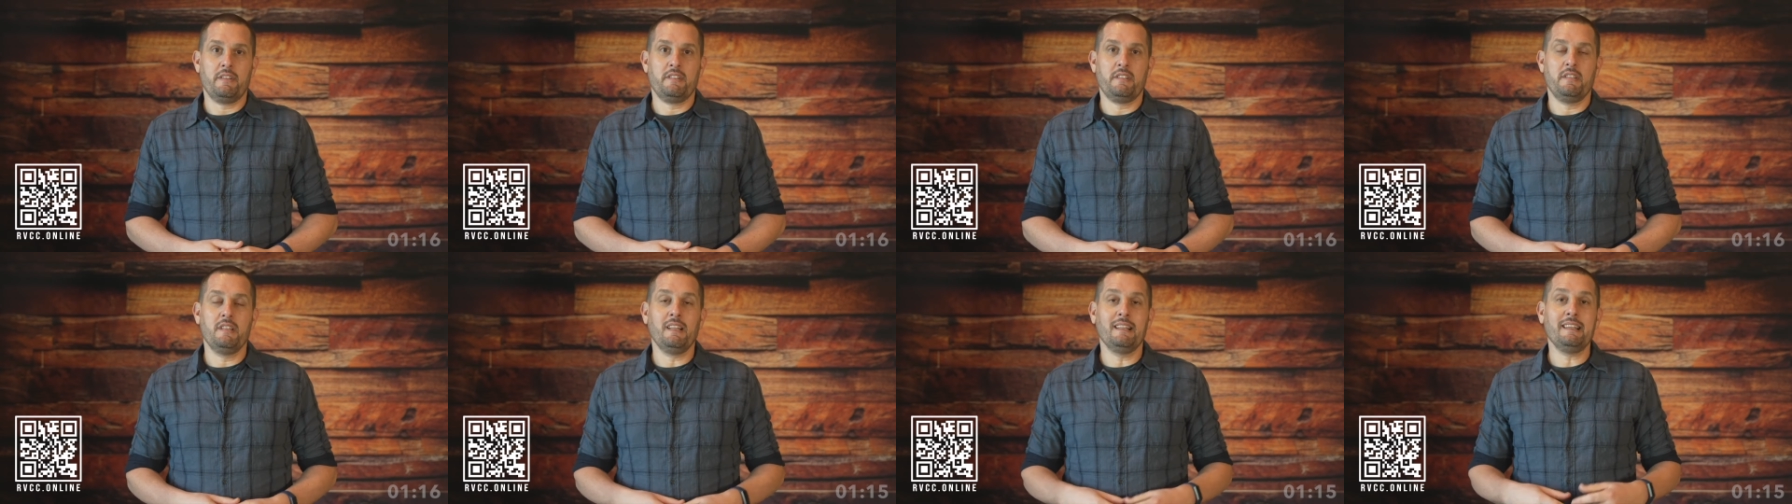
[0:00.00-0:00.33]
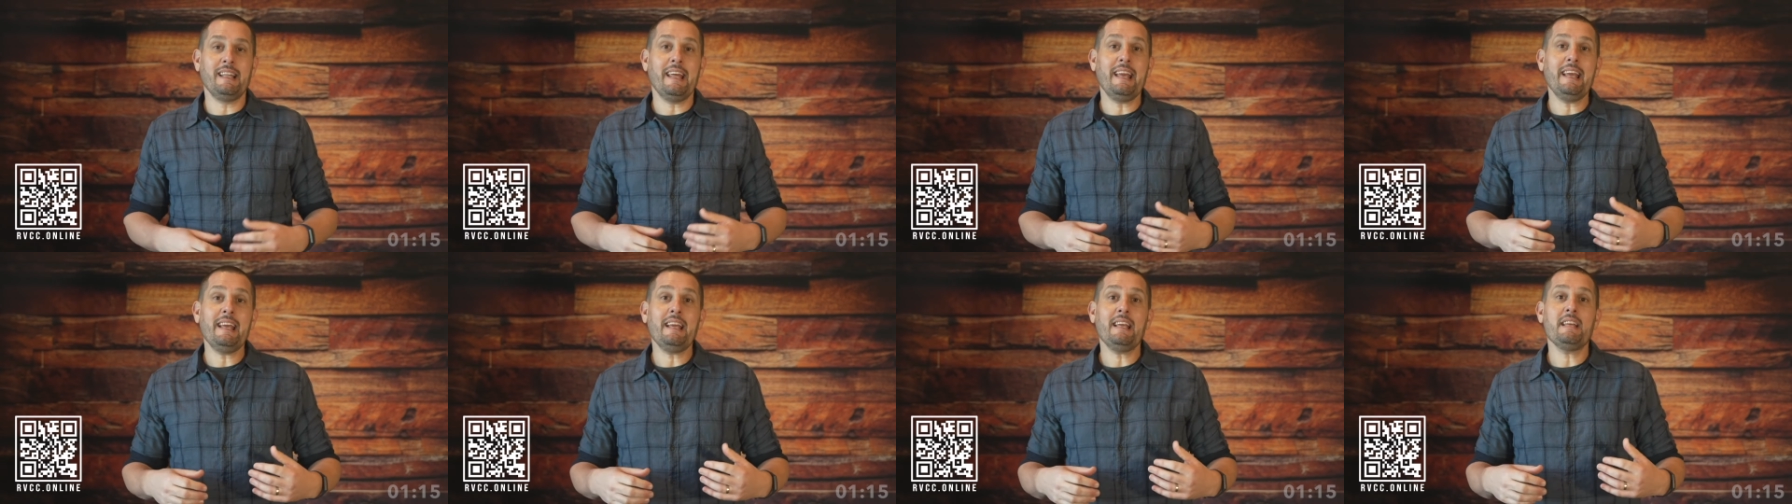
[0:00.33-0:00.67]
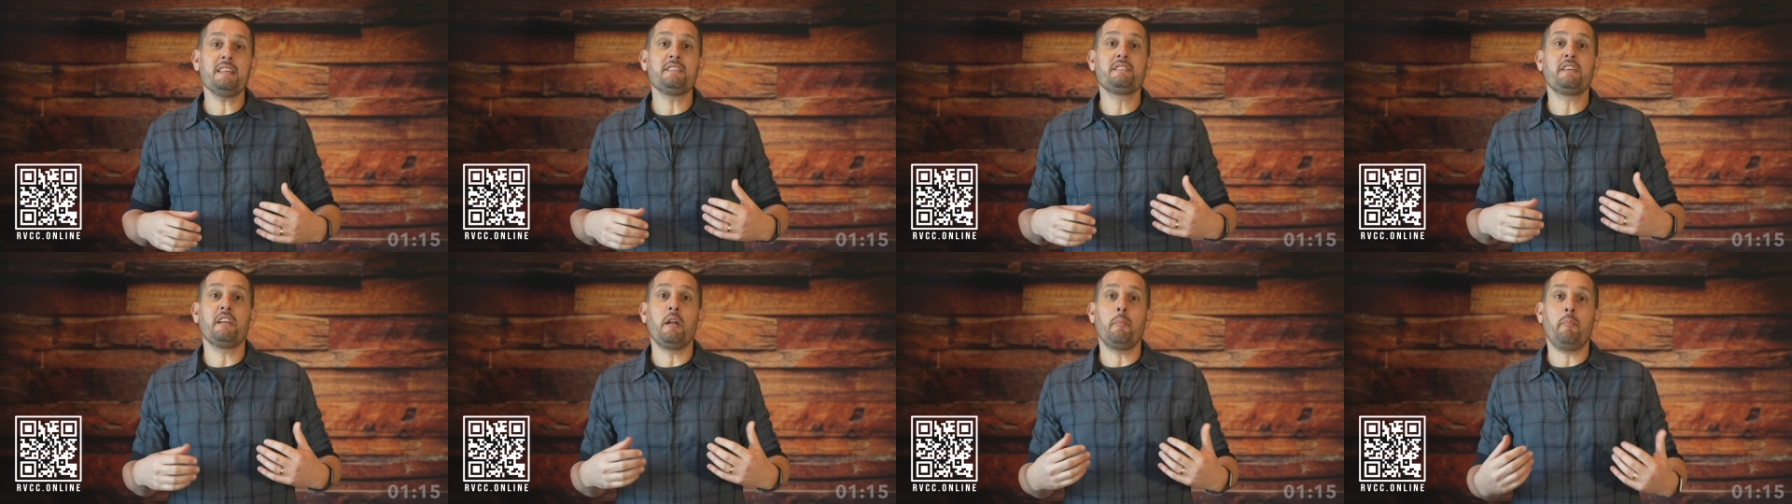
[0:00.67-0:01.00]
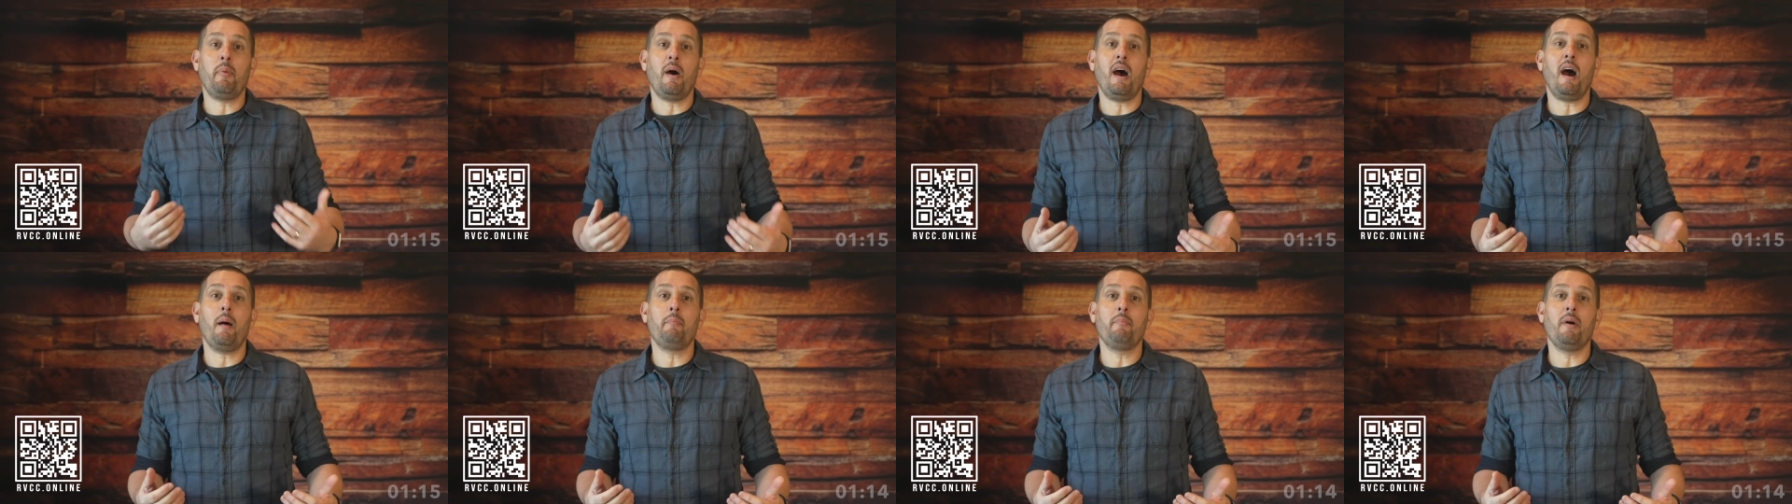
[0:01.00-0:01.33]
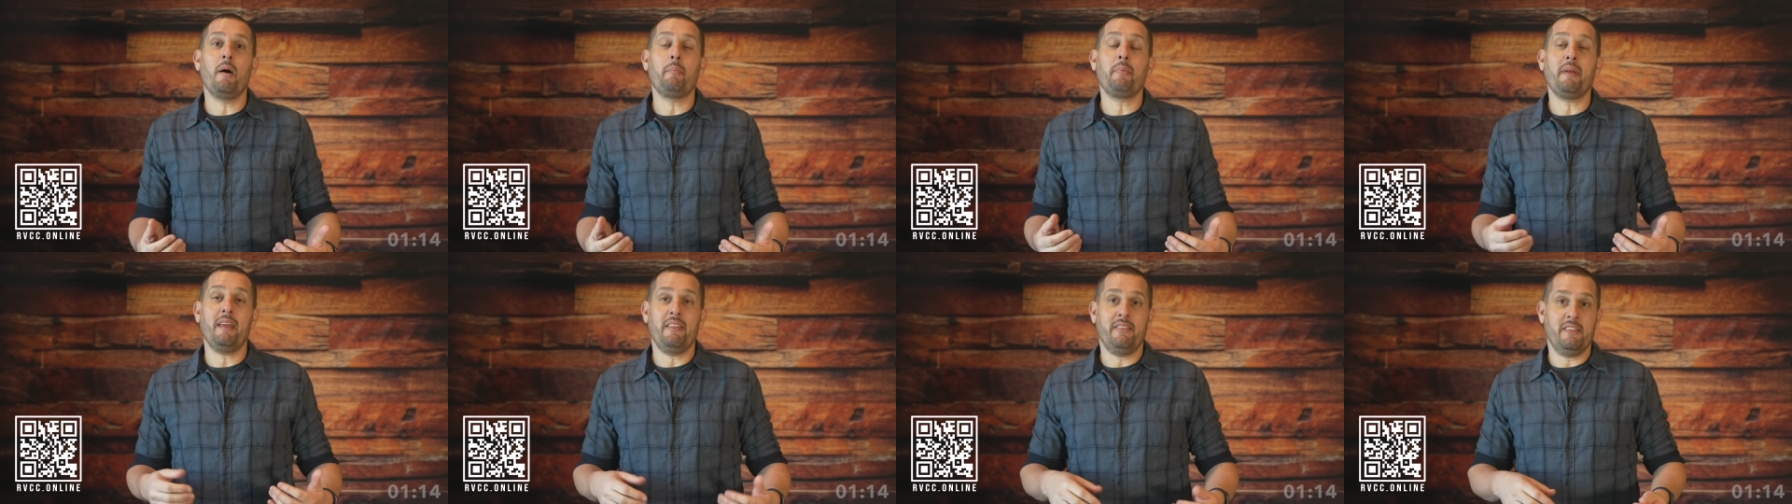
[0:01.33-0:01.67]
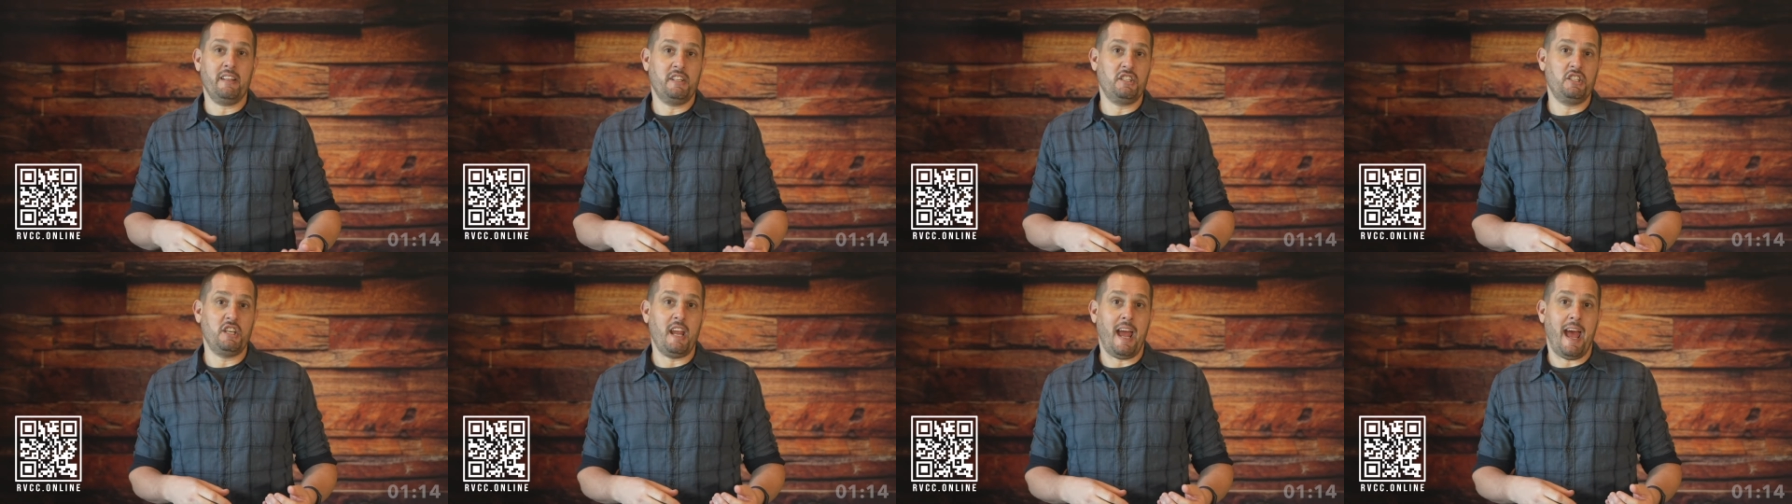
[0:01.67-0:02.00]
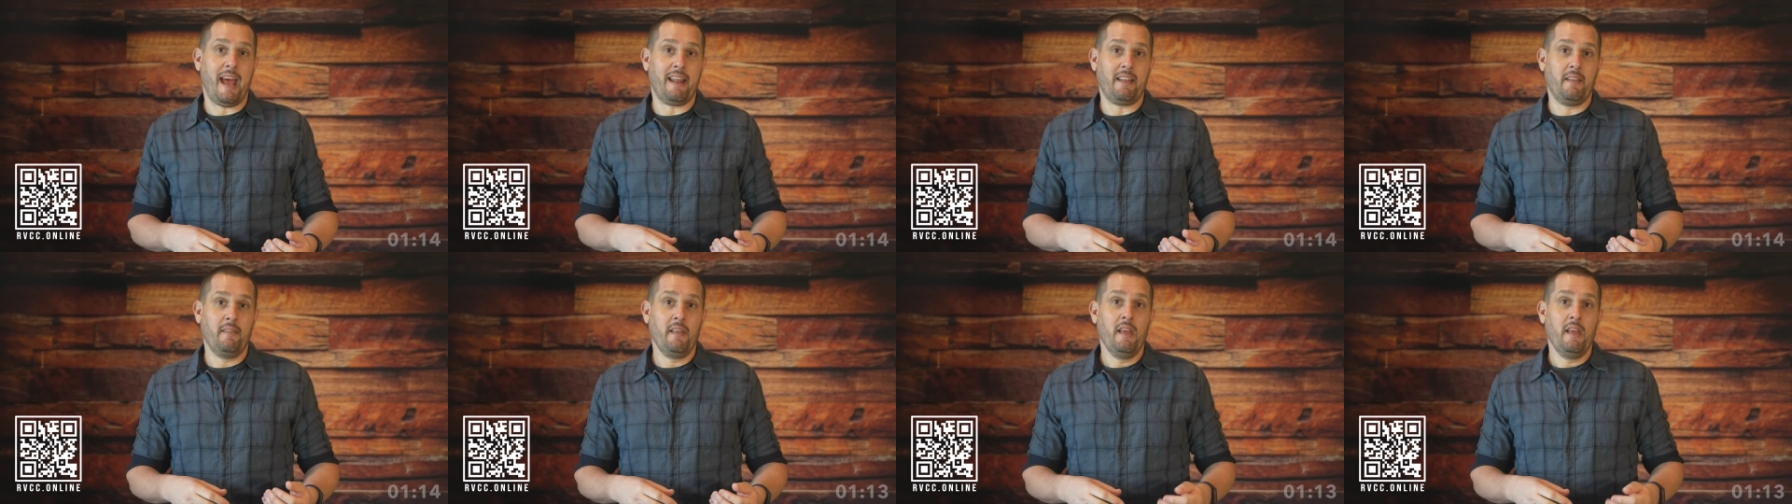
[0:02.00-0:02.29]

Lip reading: the link is going to pop up in the chat.